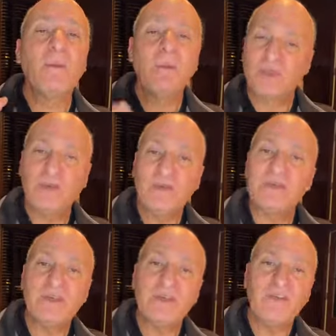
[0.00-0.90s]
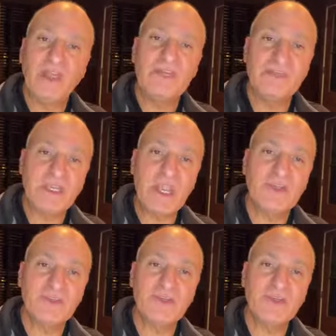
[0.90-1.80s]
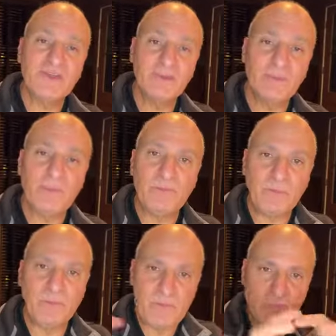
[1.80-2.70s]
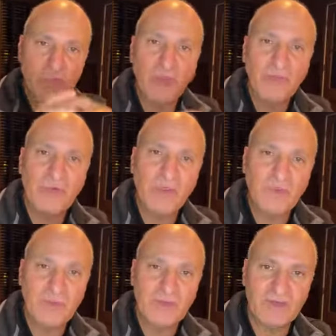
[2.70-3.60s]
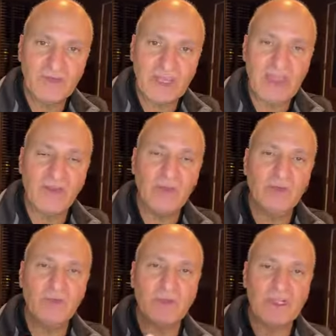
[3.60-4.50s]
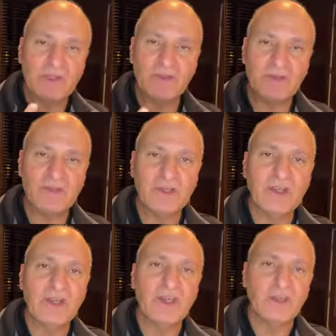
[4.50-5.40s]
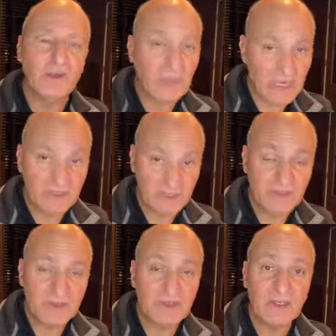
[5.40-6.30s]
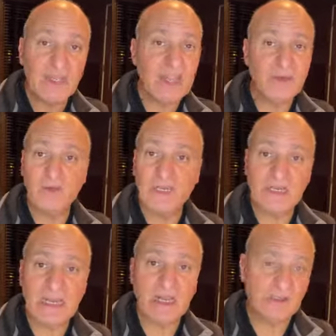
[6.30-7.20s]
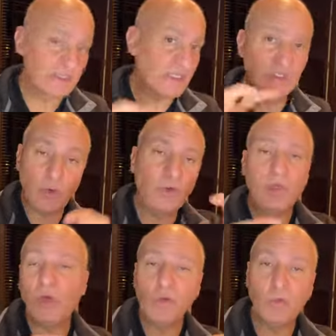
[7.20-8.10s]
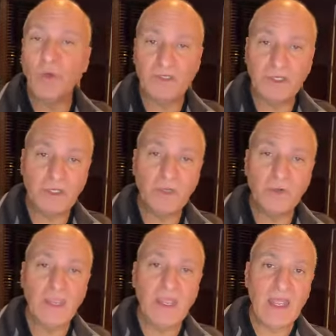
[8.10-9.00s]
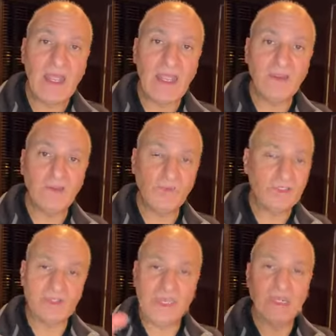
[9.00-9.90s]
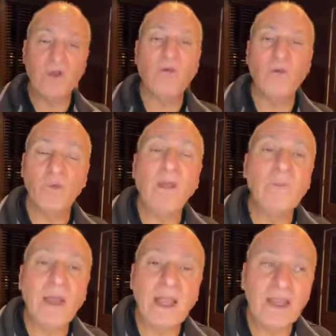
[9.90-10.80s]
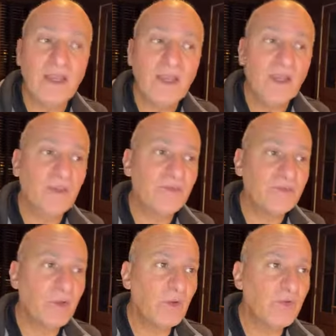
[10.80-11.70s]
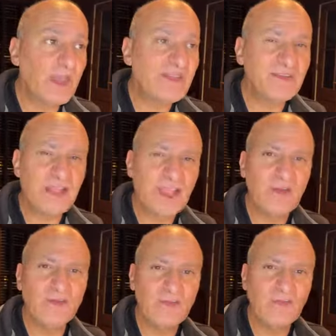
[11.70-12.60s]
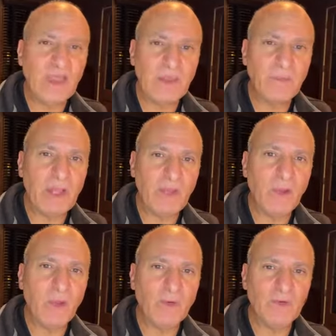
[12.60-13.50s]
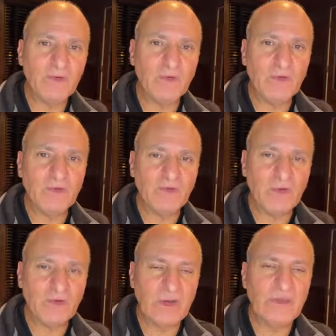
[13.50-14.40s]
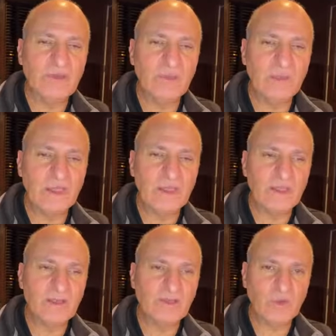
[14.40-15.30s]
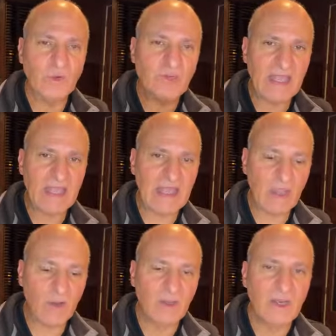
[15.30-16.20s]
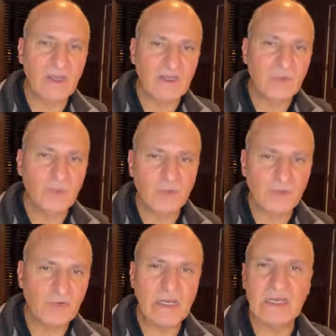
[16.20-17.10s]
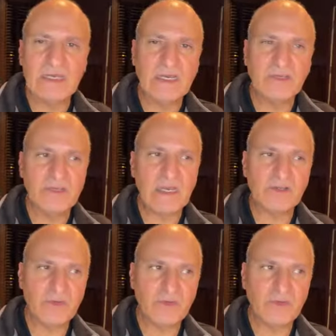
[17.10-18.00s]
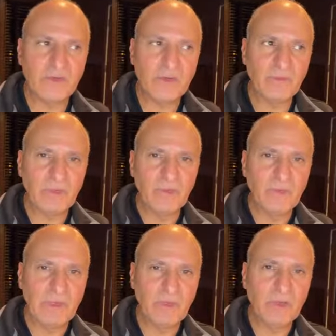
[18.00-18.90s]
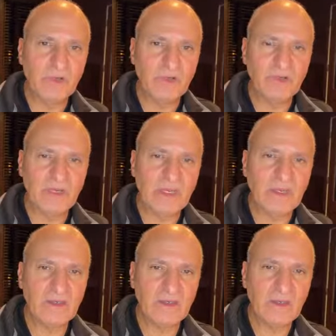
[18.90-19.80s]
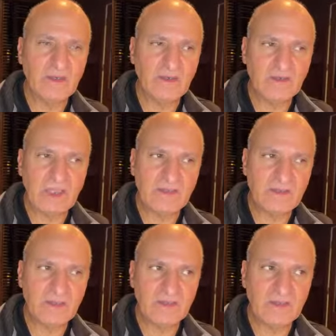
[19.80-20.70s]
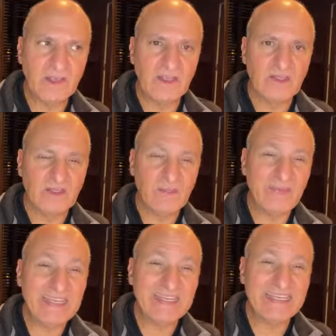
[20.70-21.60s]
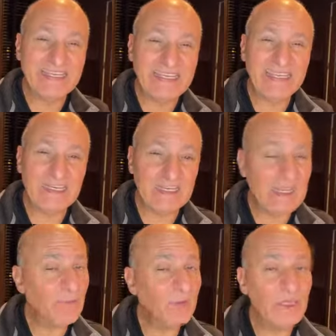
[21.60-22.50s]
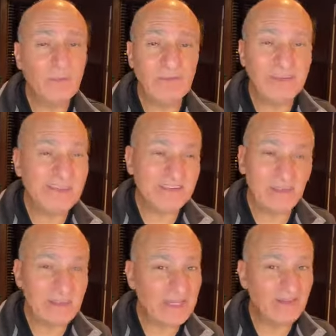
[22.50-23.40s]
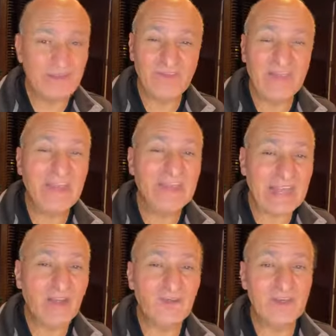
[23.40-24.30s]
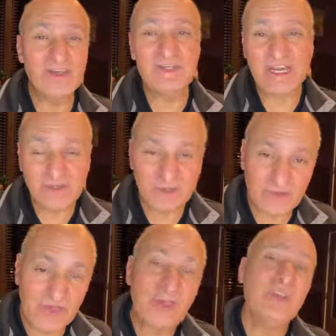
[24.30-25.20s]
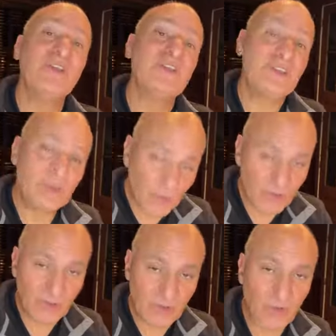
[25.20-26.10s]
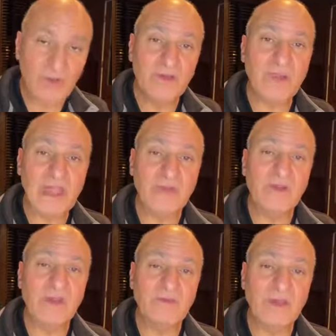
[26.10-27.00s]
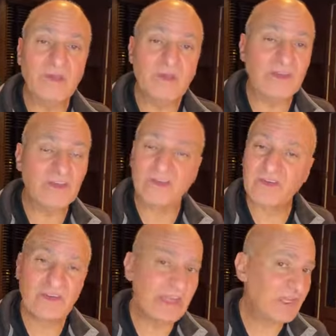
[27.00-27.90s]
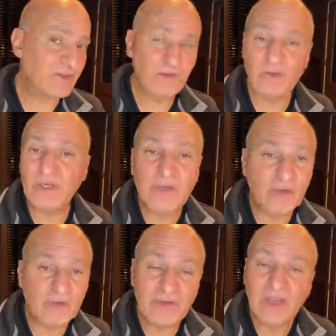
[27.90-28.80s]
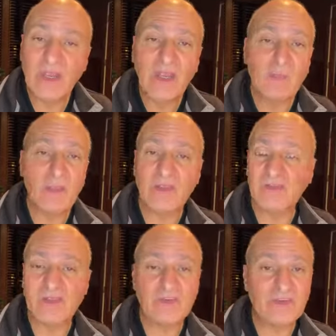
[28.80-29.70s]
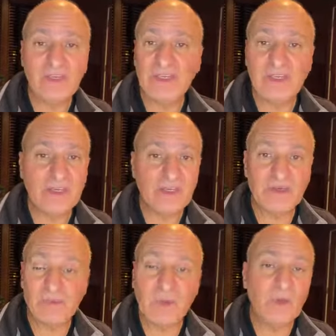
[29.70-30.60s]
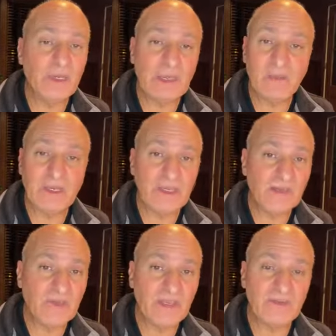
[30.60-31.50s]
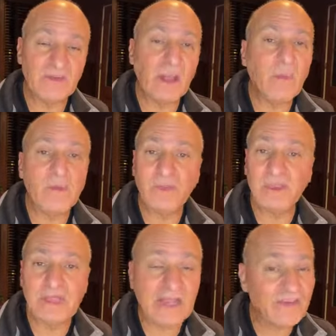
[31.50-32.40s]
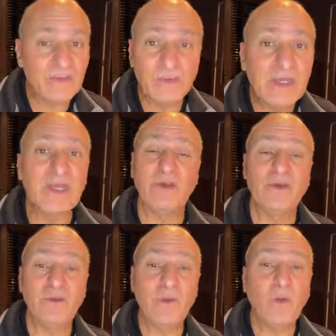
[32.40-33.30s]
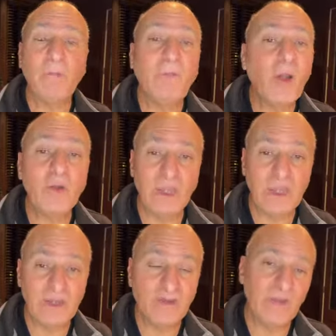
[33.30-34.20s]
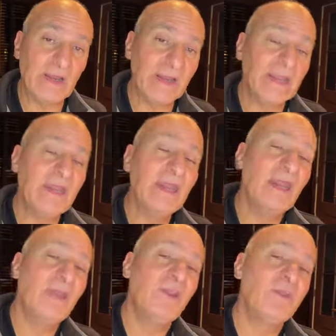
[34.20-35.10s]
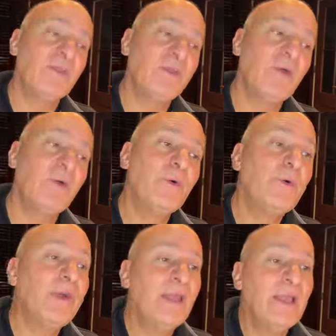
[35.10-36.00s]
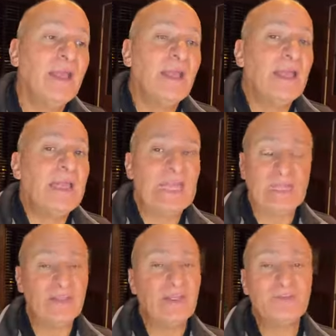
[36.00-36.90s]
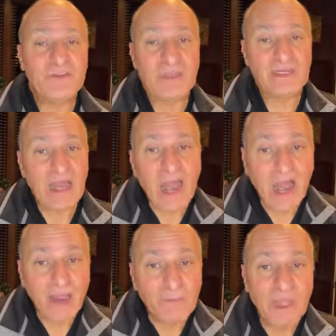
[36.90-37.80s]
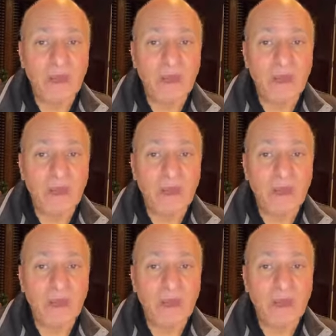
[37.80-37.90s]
But there isn't enough education to put all three of those pieces together. You know, new injectors, new patients, and new technologies. Like, no one knows what to do, and we're just getting overwhelmed by it. So that's kind of like my goal, was to sort of create something to sort that out, to create injectors and people who understand devices to meet the need. Again, we're going to be something like 15,000 injectors short, according to Allergan's latest statistics, in the next 2 years, because they see it exploding. I mean, it's doubled in the last 3 years, the whole market, right? So it's an interesting time.